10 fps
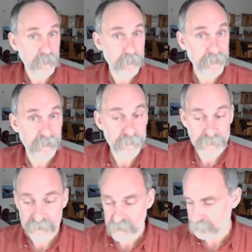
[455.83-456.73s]
that's how we're going
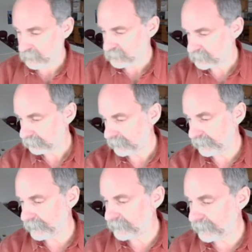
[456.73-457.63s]
to read off the position of
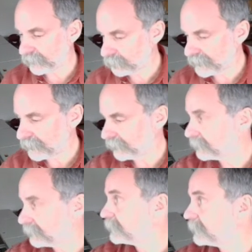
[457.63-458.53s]
Mars. And then thing
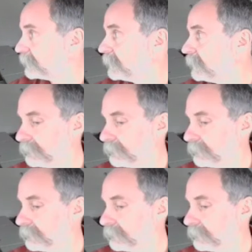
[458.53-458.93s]
3 is,